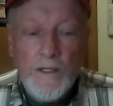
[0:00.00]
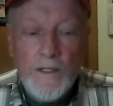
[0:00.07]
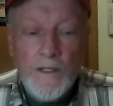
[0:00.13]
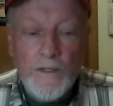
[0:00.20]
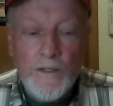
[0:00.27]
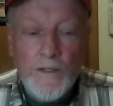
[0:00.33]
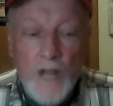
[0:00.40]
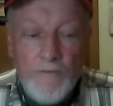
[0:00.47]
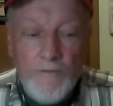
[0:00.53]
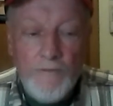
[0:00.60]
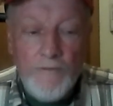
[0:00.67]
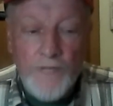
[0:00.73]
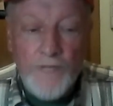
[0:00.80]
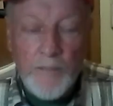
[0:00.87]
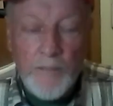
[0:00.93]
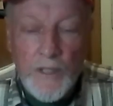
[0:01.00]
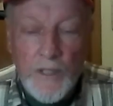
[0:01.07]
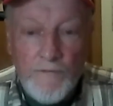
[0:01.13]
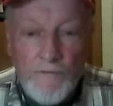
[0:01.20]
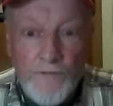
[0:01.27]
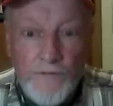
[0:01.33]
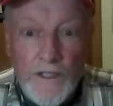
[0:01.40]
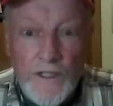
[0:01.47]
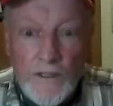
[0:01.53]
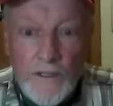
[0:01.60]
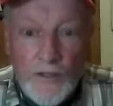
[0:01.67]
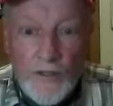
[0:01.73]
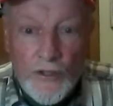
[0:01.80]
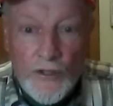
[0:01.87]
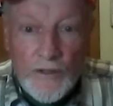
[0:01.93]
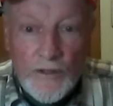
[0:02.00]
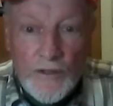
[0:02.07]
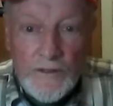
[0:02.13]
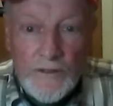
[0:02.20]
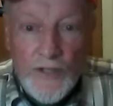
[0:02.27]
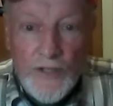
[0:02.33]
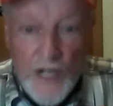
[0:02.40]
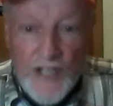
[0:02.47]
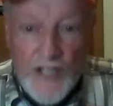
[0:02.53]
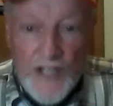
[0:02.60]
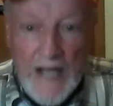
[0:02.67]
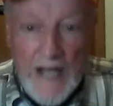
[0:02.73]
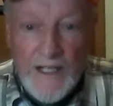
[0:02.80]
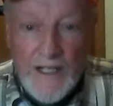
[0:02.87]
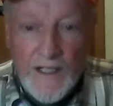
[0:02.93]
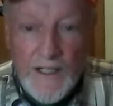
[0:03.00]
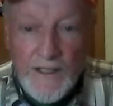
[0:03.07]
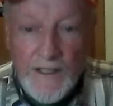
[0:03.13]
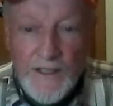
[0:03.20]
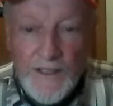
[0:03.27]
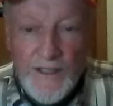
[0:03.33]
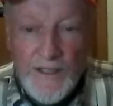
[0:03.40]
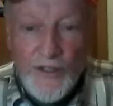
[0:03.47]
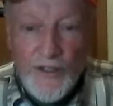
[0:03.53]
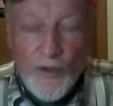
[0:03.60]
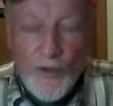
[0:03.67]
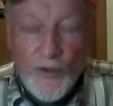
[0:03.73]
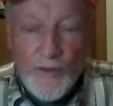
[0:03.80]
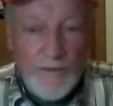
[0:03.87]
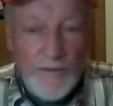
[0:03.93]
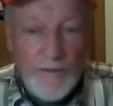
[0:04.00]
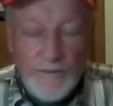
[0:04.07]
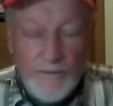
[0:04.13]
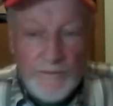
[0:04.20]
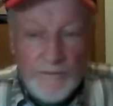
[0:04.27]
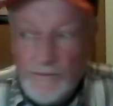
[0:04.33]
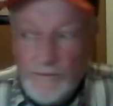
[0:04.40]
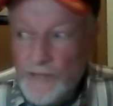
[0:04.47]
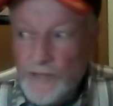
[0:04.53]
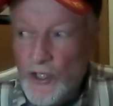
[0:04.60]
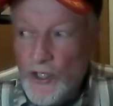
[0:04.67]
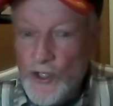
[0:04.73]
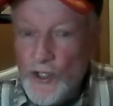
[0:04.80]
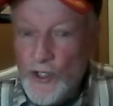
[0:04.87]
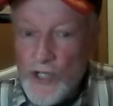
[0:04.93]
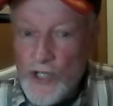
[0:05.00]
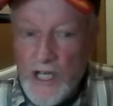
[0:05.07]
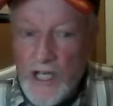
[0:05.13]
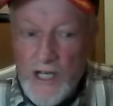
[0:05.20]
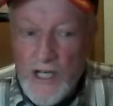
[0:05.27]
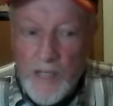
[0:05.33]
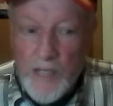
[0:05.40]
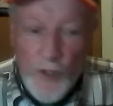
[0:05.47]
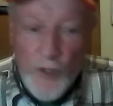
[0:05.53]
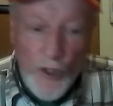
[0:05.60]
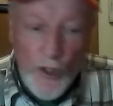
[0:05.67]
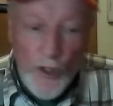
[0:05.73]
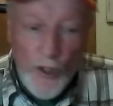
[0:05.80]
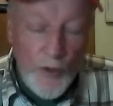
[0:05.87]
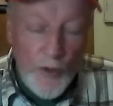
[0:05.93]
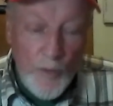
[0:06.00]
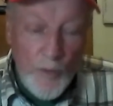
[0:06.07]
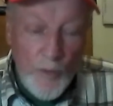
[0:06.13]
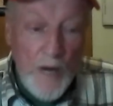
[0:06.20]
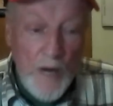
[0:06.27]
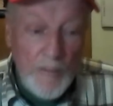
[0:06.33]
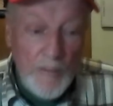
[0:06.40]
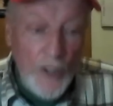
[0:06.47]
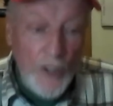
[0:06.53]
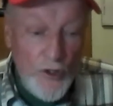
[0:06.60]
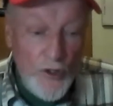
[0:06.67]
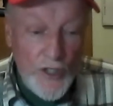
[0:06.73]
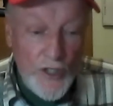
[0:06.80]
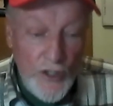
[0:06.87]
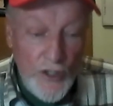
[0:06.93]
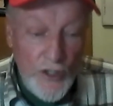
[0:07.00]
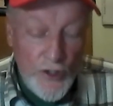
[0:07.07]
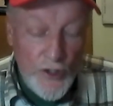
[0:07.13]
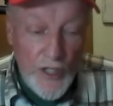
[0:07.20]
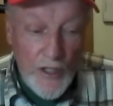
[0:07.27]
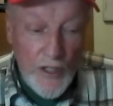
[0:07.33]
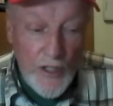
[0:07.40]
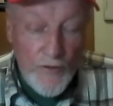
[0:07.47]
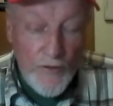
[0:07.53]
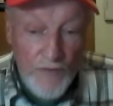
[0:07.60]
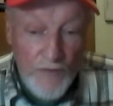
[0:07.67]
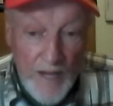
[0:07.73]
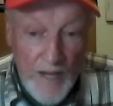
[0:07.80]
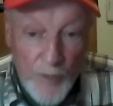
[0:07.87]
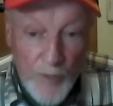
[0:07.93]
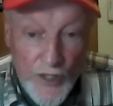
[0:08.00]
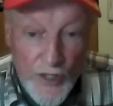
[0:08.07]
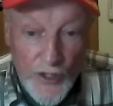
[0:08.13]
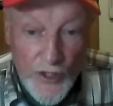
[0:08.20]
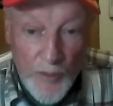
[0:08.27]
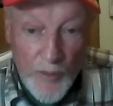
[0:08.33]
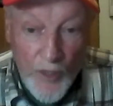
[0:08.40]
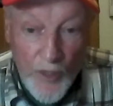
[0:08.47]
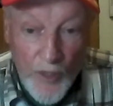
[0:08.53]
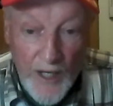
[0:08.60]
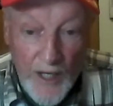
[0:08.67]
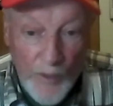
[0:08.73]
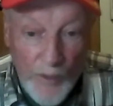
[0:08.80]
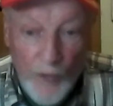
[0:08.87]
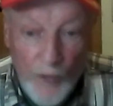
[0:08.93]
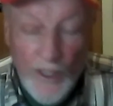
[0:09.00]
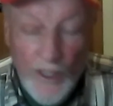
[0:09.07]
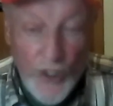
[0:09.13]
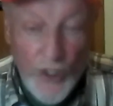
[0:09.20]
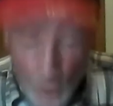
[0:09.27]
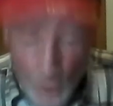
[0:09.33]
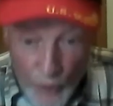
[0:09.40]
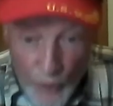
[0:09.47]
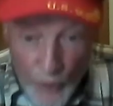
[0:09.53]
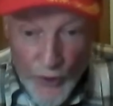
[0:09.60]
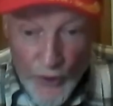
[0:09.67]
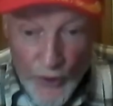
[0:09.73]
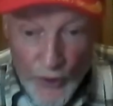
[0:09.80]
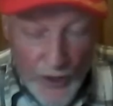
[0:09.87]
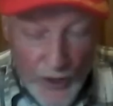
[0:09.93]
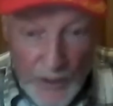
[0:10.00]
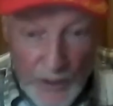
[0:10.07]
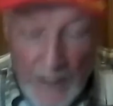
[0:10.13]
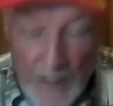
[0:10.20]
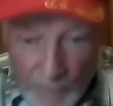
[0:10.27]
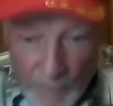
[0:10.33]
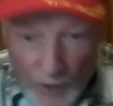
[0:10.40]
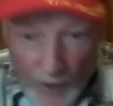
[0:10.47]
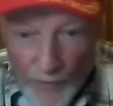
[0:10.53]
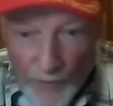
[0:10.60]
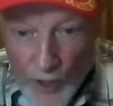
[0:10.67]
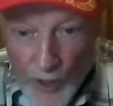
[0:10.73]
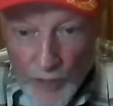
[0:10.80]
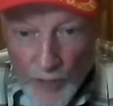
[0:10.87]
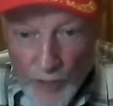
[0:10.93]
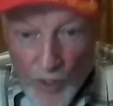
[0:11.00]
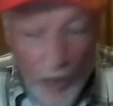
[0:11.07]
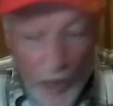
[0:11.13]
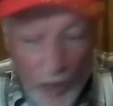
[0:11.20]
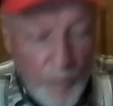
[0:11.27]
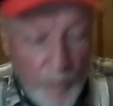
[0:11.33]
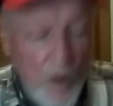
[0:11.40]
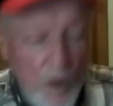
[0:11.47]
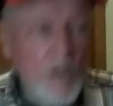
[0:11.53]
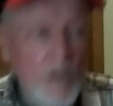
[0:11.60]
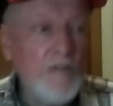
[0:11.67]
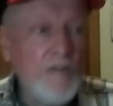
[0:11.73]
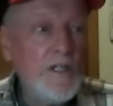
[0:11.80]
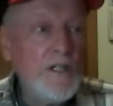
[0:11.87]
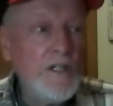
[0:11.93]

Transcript: it's not fun, but it feel you're you're excited. You're you know you're keyed up. You're you're, you're probably losing using another five percent of your brain. We only use use a very very small part of it,